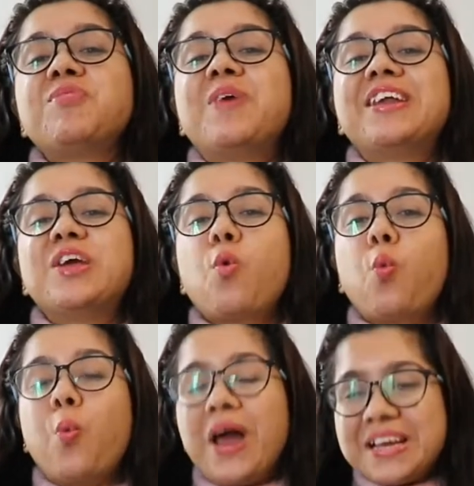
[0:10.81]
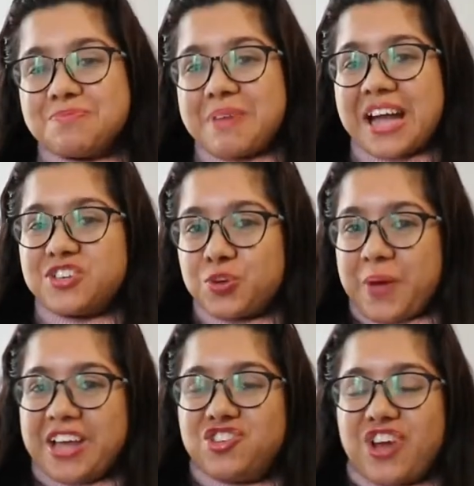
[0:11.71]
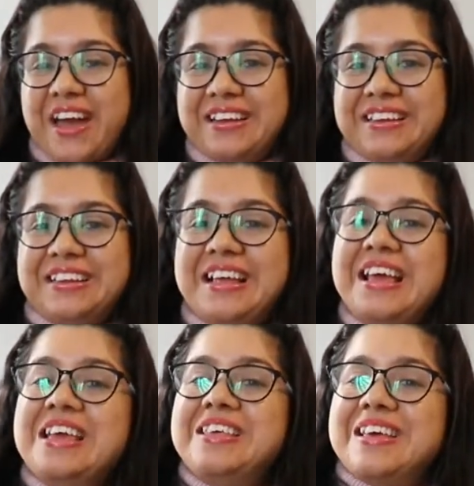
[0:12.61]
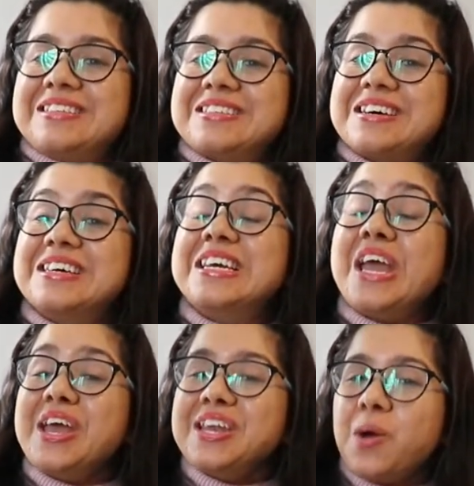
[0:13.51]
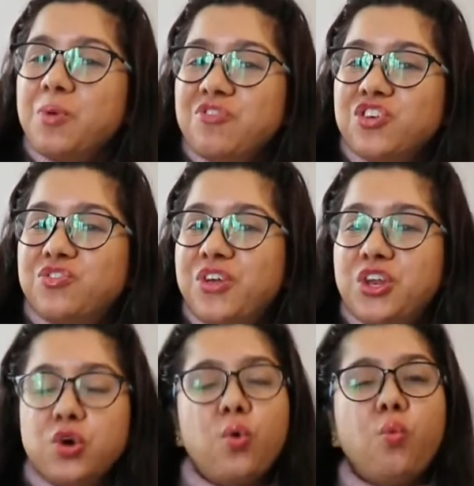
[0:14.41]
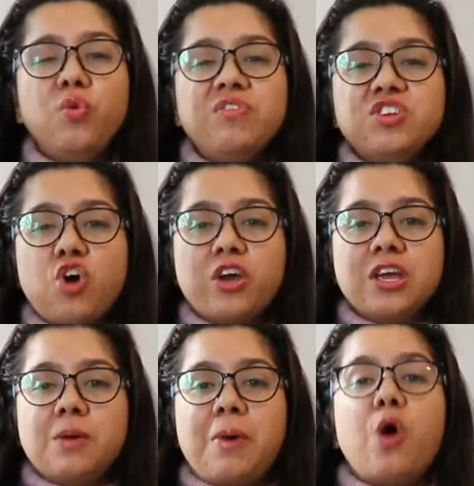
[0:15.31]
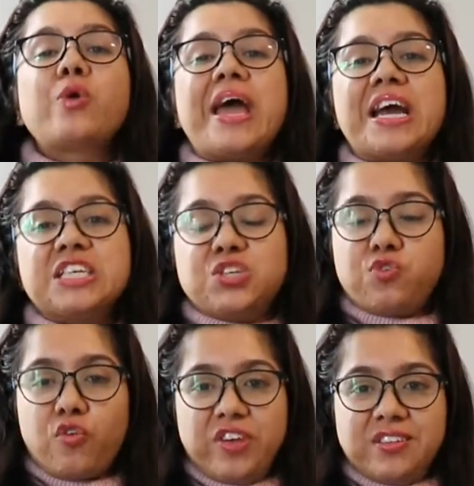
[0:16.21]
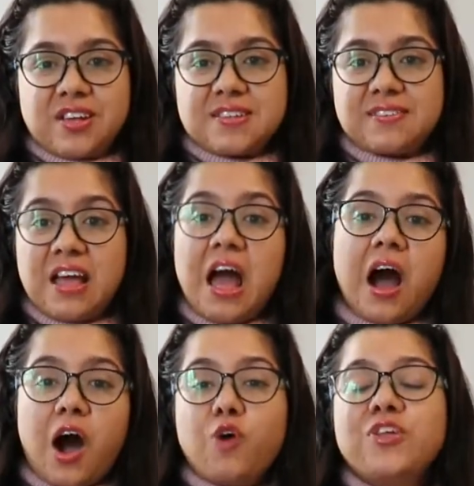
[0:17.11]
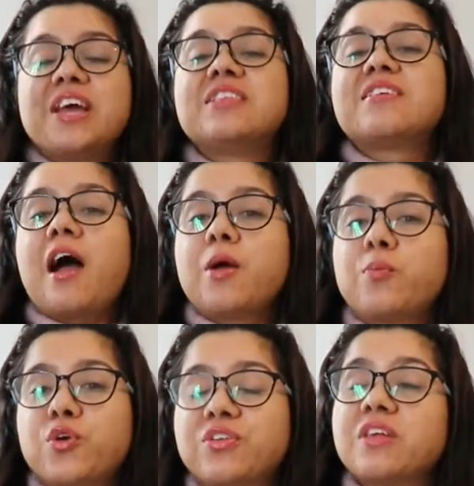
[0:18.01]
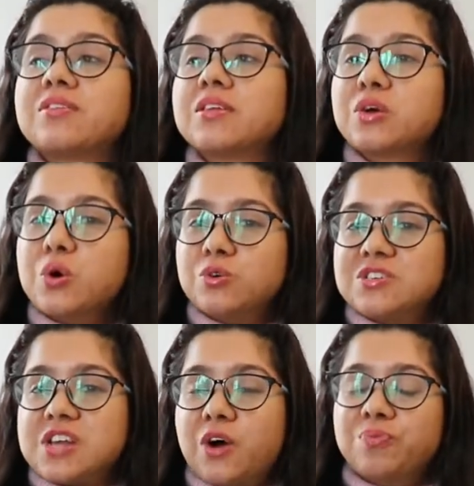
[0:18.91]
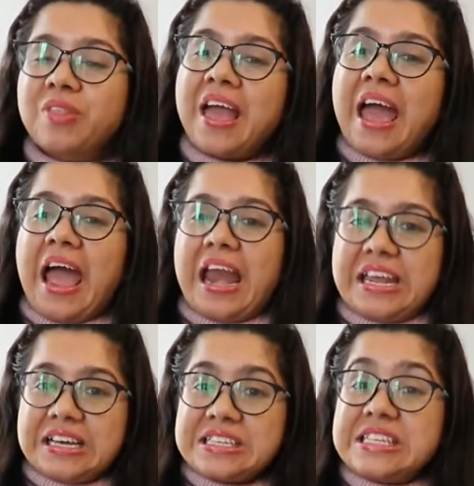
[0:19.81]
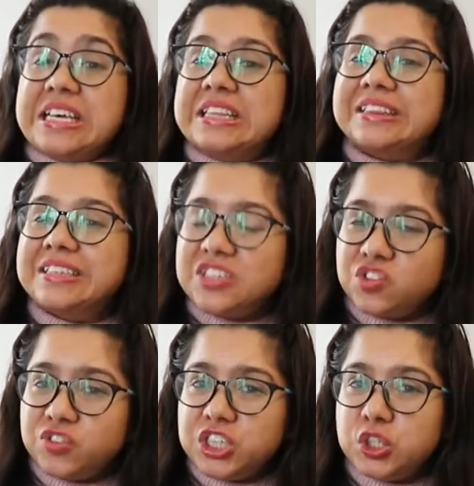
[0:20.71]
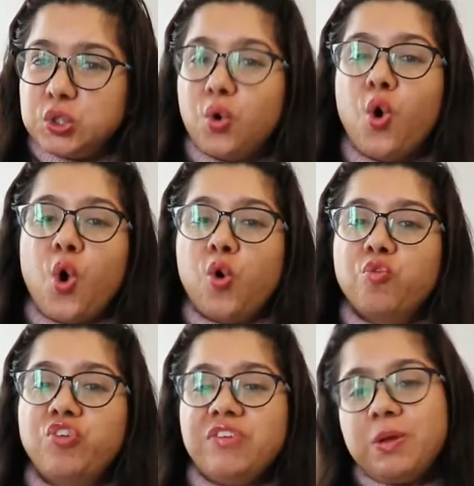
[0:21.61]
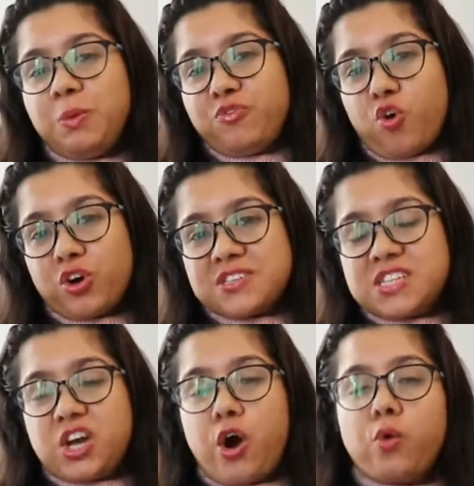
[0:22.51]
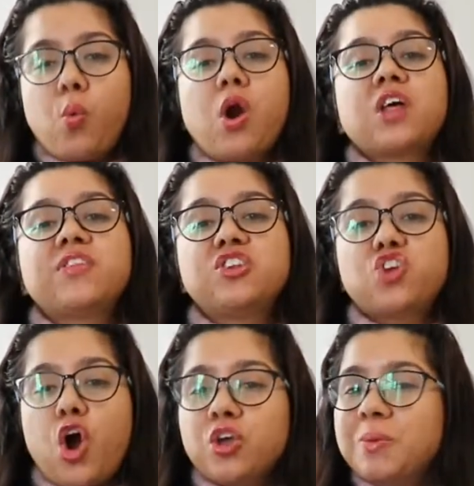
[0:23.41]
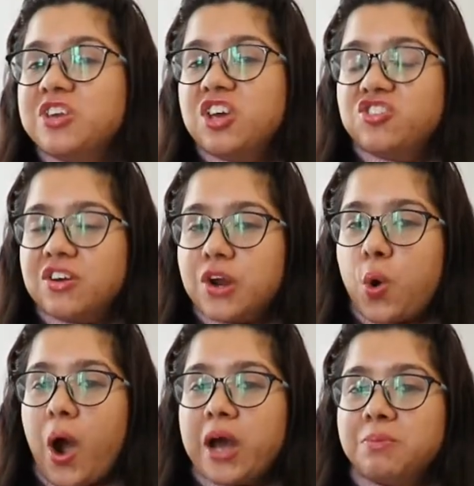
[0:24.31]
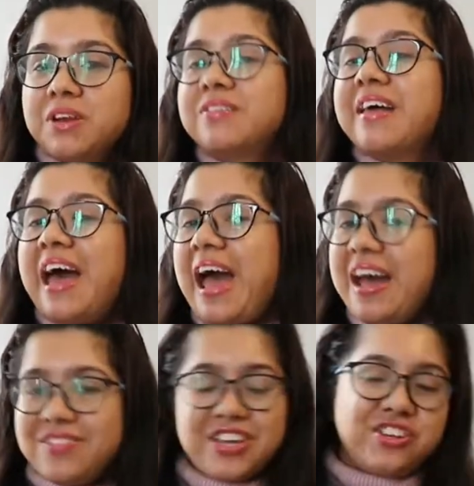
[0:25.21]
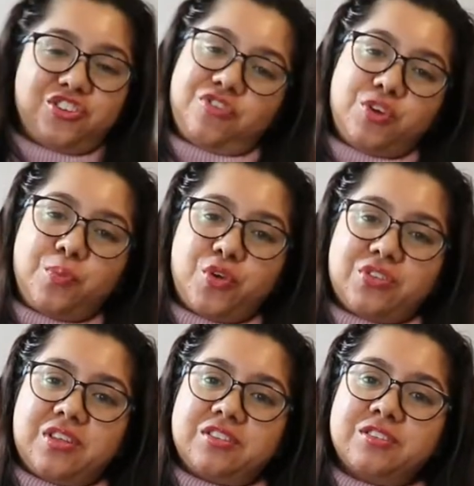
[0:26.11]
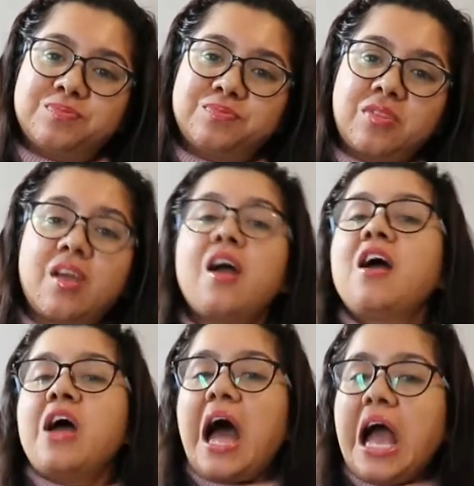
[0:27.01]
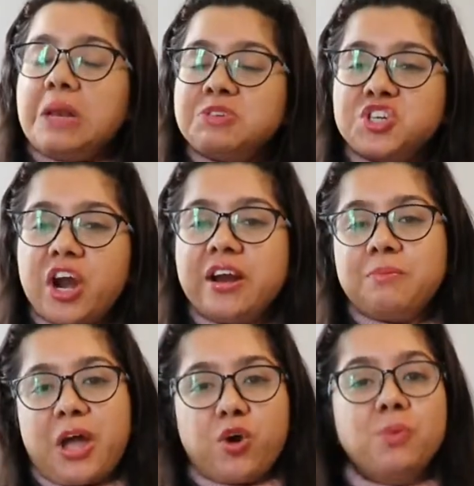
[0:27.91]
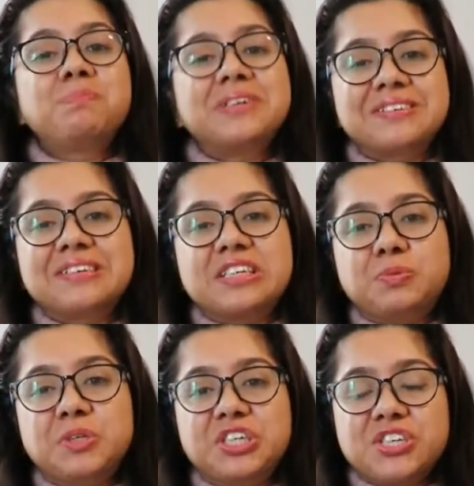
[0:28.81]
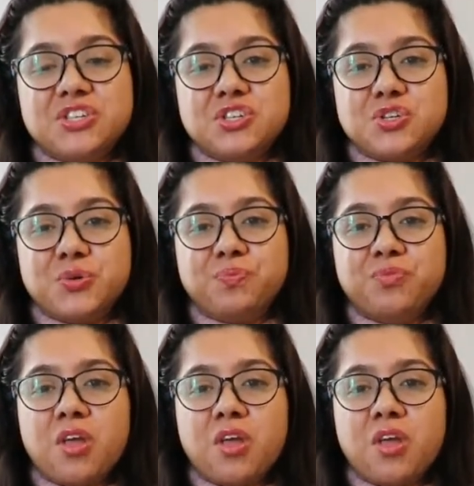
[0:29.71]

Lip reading: everybody, welcome back to my channel. Yes, in our previous video we were talking about H4 visas, how the entire process goes down. And yes, in this video we will be focusing on what are the documentation requirements and the interview process. I'll be sharing my own personal experience too.